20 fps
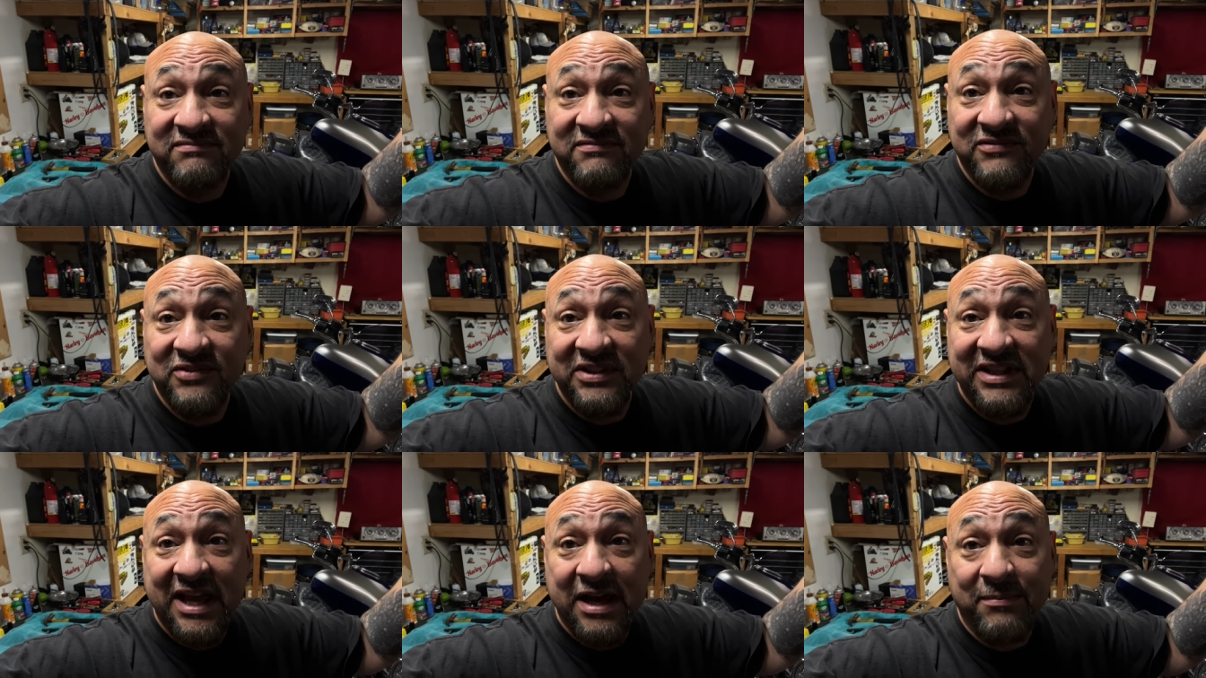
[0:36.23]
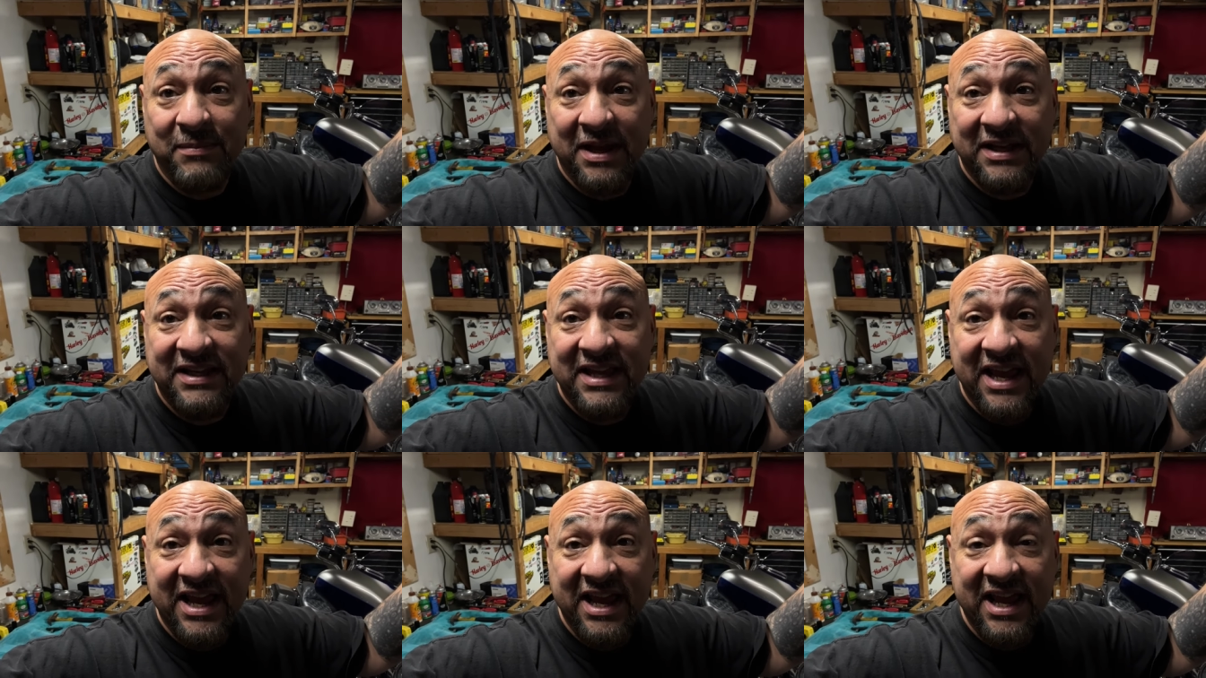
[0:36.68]
without my
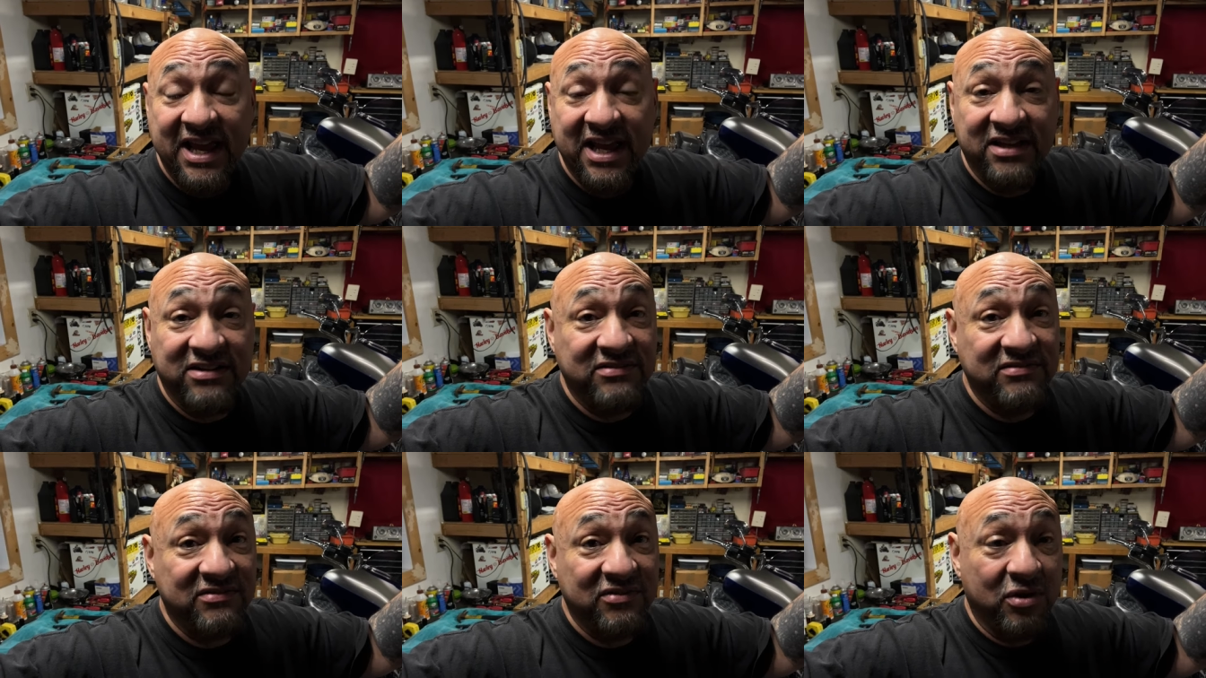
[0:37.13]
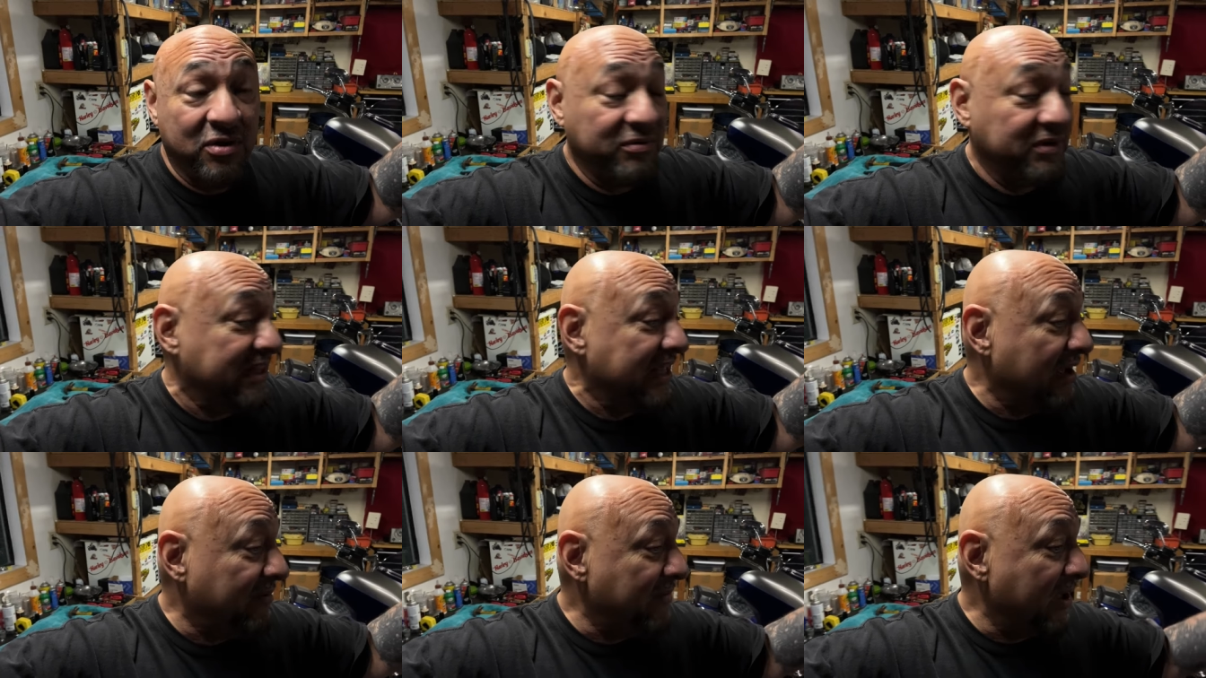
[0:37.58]
cane or
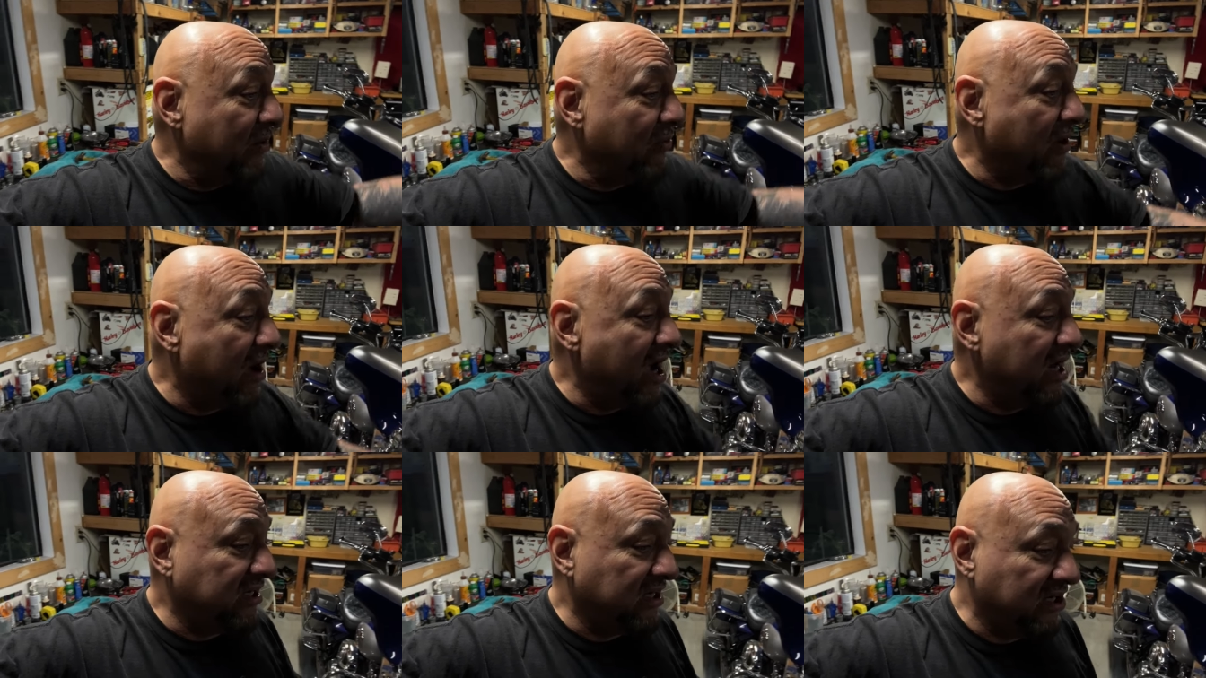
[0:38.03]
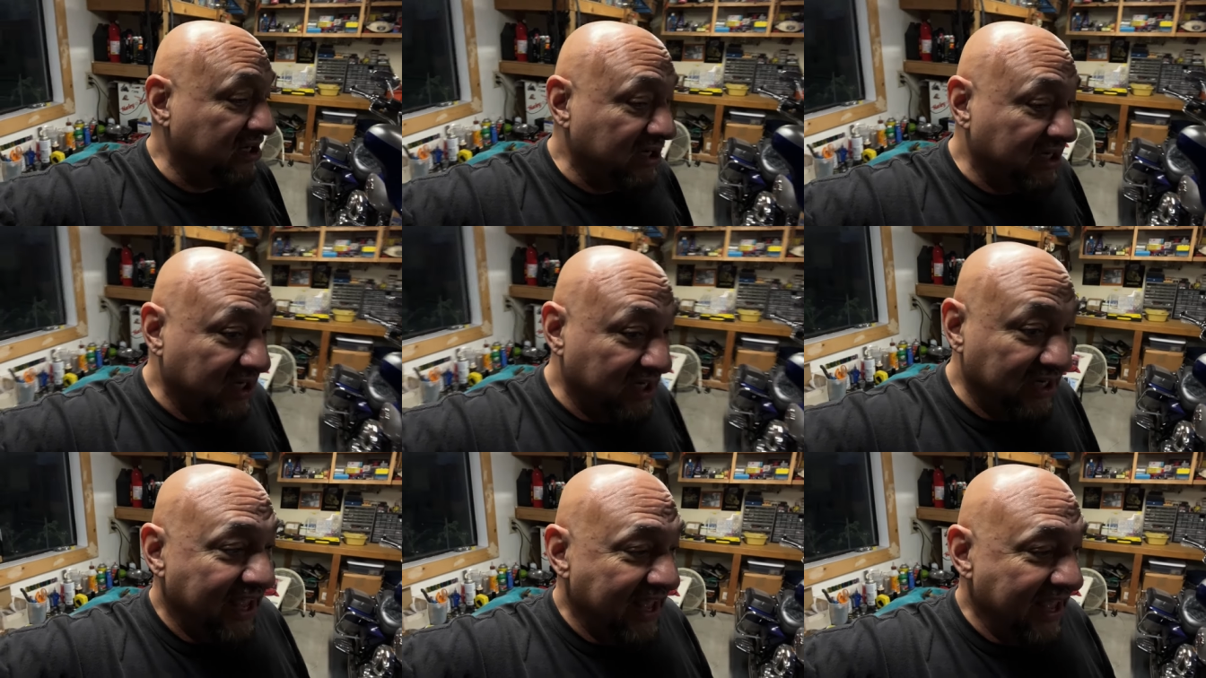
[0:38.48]
without my walker.